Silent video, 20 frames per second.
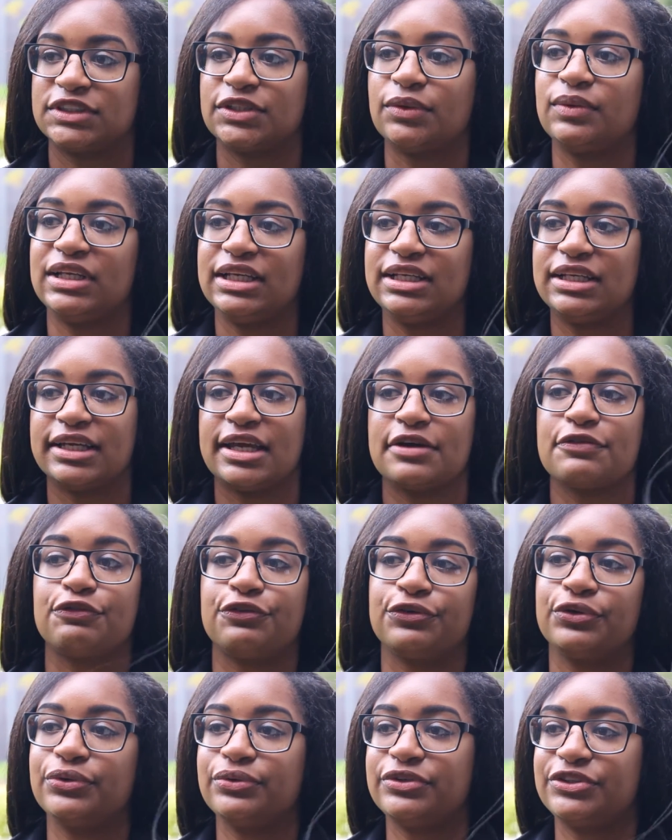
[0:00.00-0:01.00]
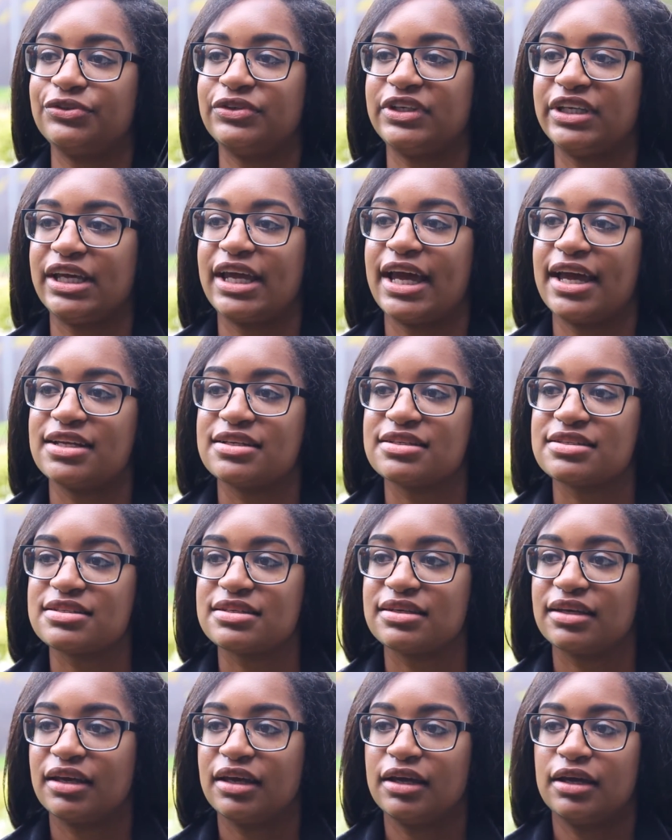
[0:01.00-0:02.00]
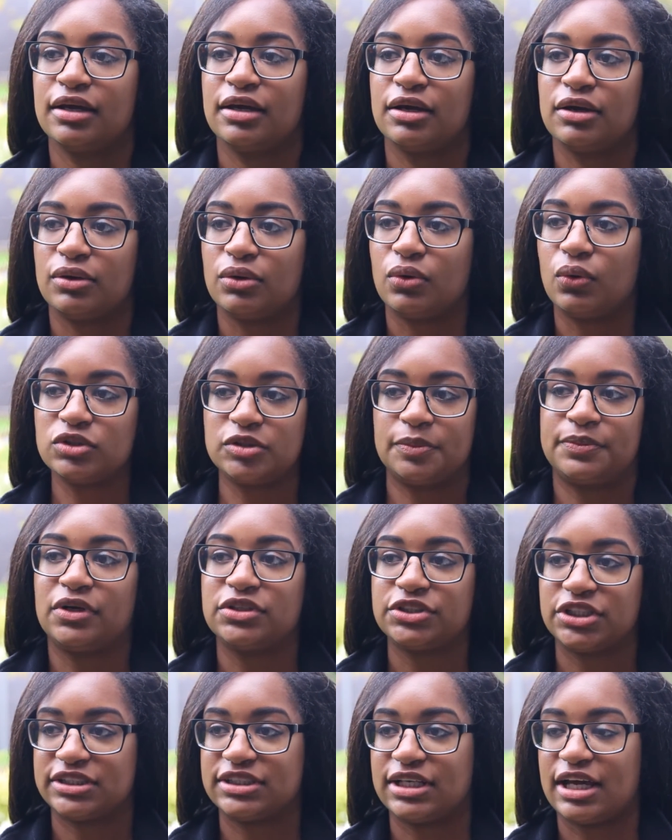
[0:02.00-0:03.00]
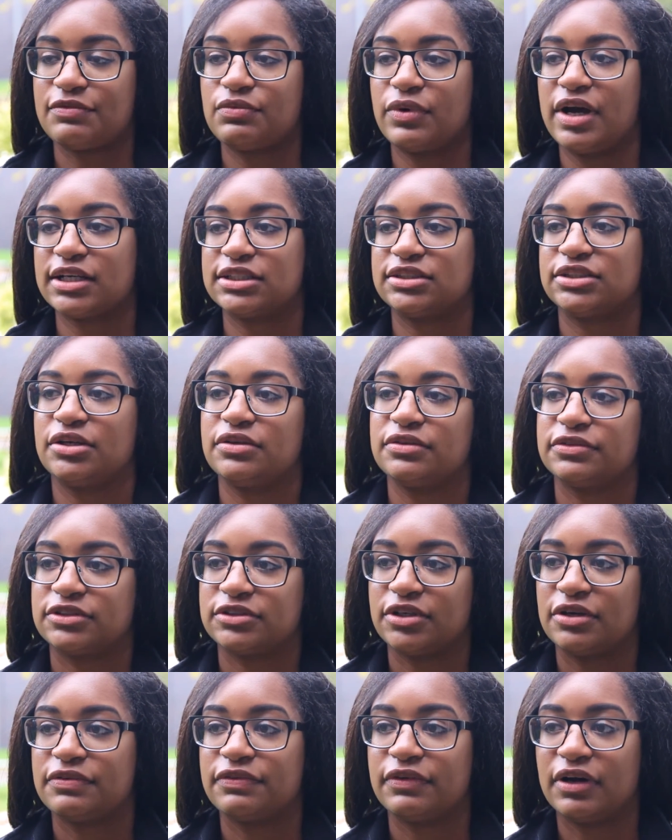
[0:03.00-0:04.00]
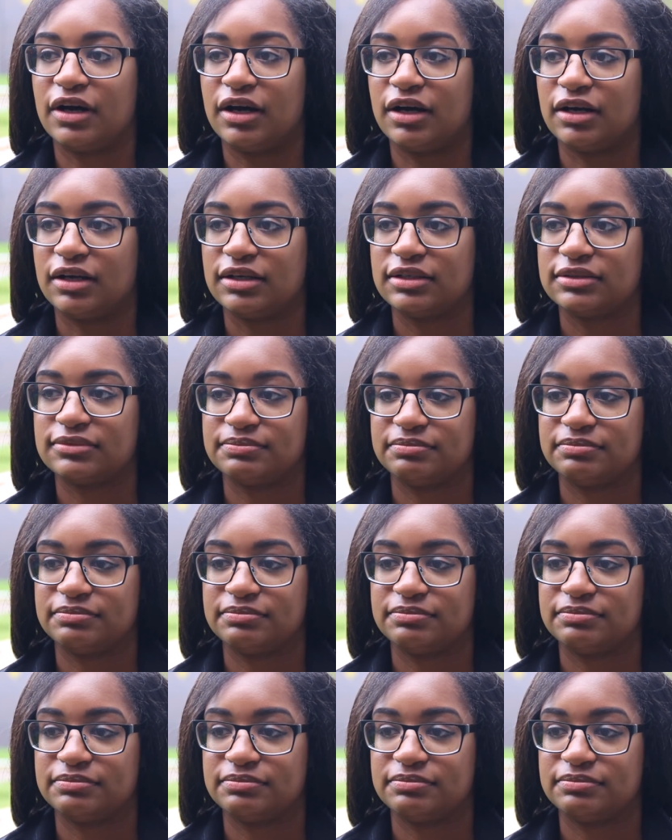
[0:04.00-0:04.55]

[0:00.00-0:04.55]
So leading it through to the end. All the projects that I've worked so far,